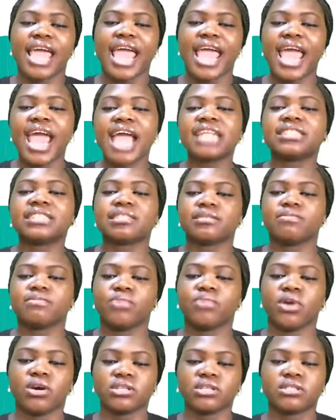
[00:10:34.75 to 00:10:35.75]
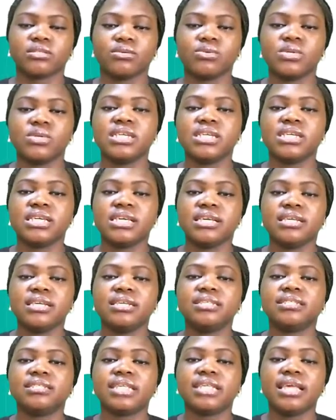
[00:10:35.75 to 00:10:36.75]
8 plus 3
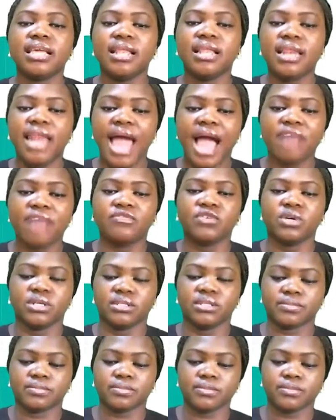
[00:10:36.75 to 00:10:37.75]
is 11.